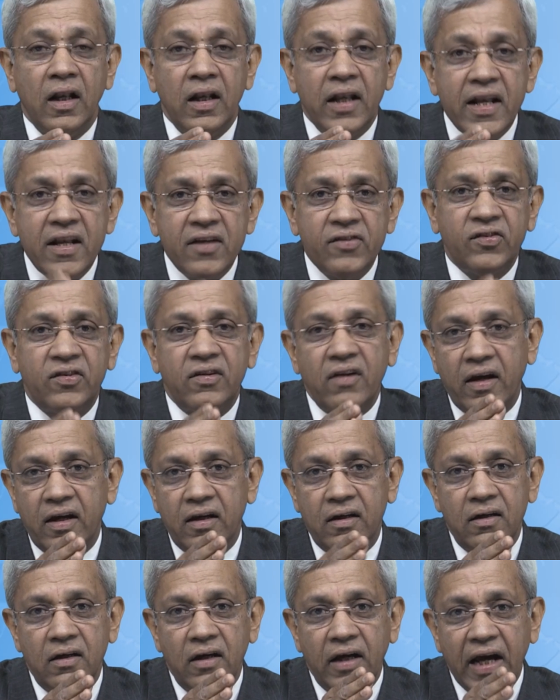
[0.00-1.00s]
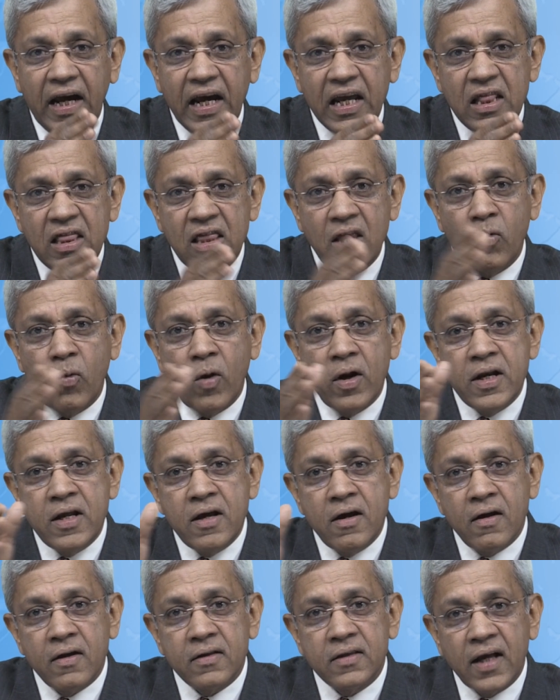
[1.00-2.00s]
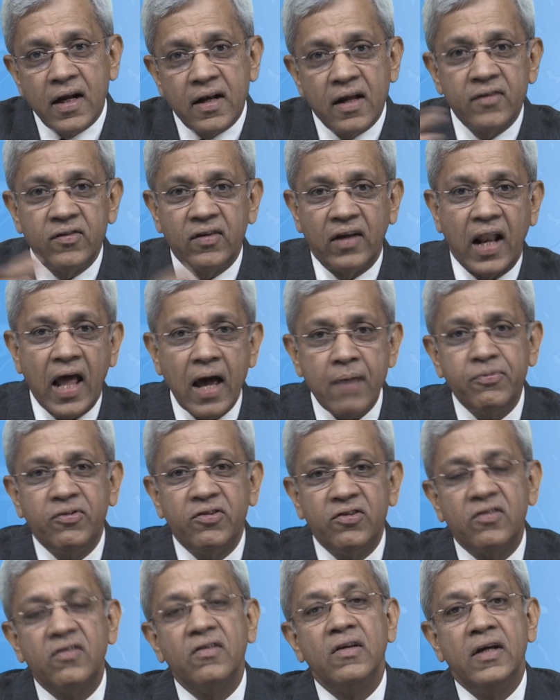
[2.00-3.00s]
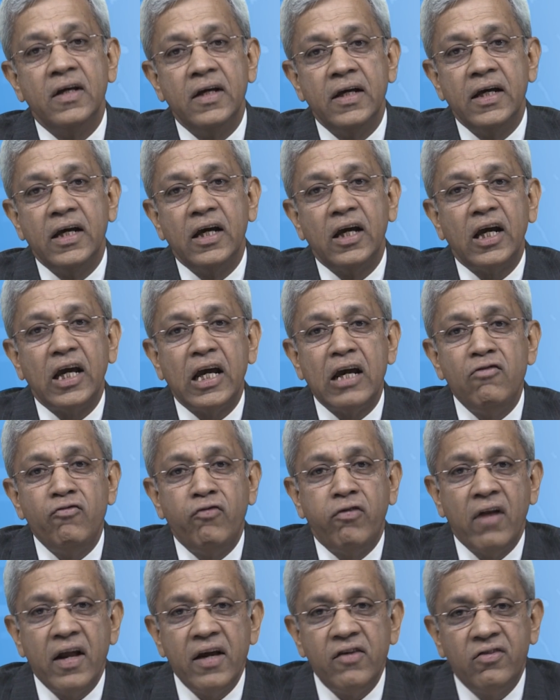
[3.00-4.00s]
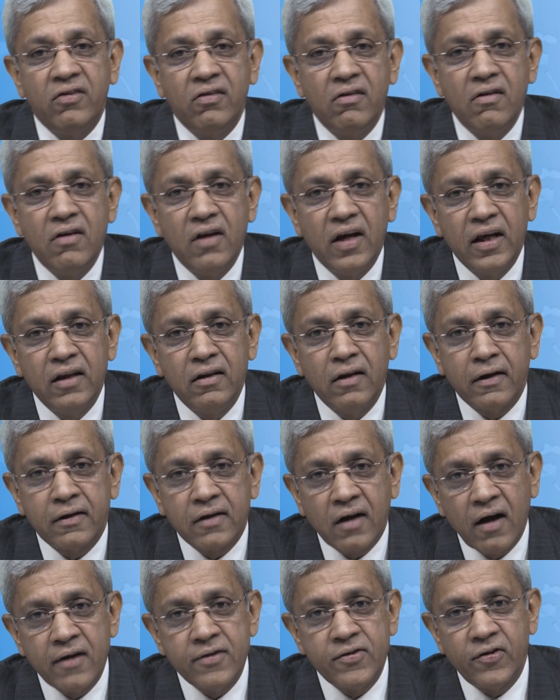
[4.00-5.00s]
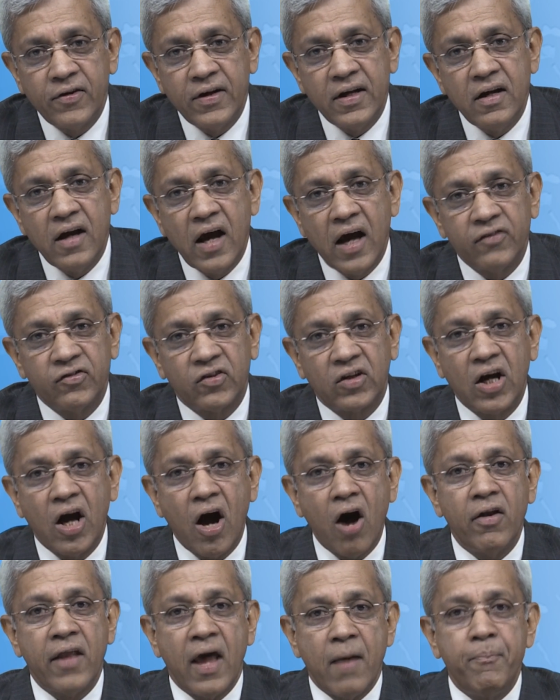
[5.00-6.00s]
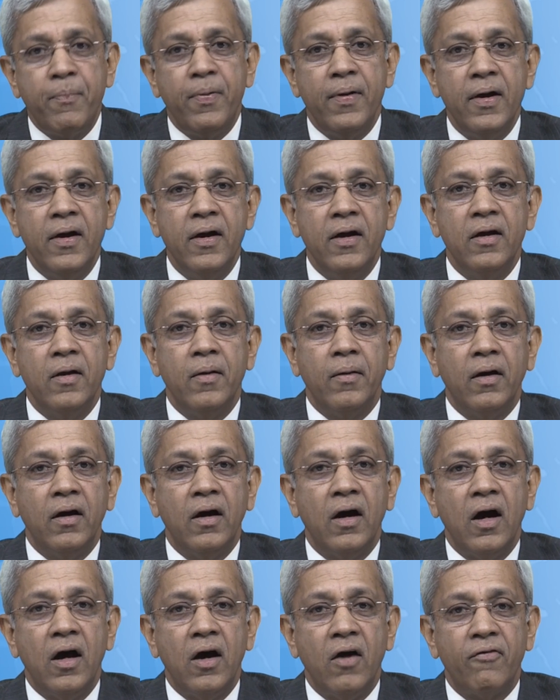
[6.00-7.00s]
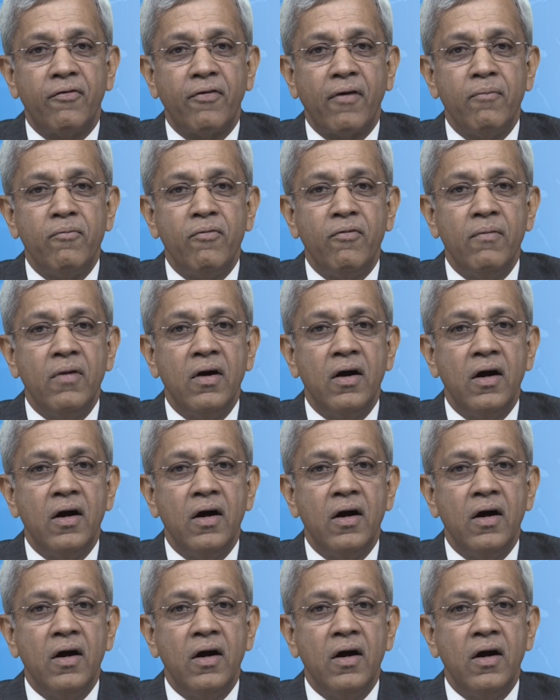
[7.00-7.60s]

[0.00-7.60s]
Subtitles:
let us say in the 1 year that has elapsed, inflation in that country has gone up from